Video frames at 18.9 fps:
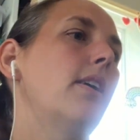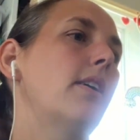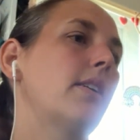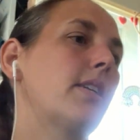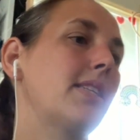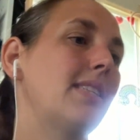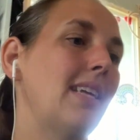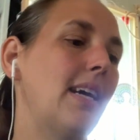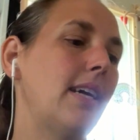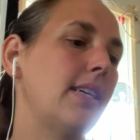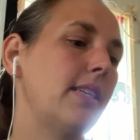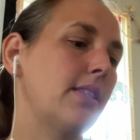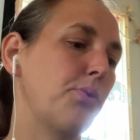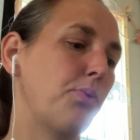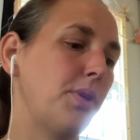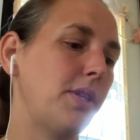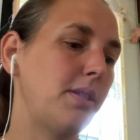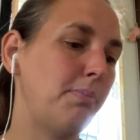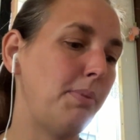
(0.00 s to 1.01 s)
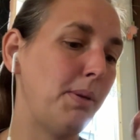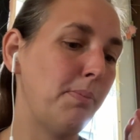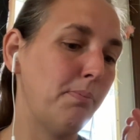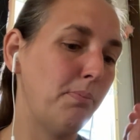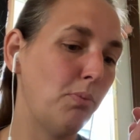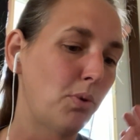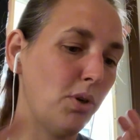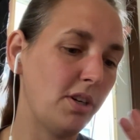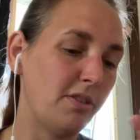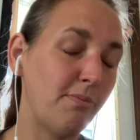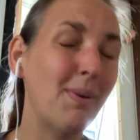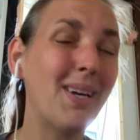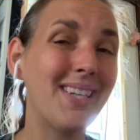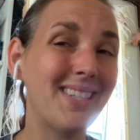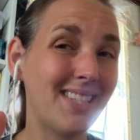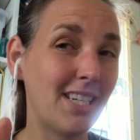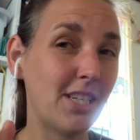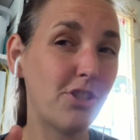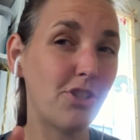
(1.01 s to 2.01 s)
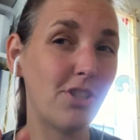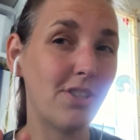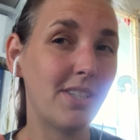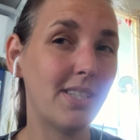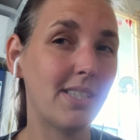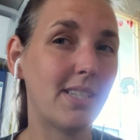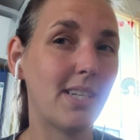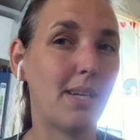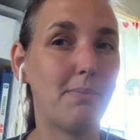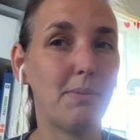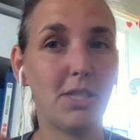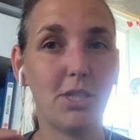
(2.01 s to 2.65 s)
Because that is going to be more of my intention this time,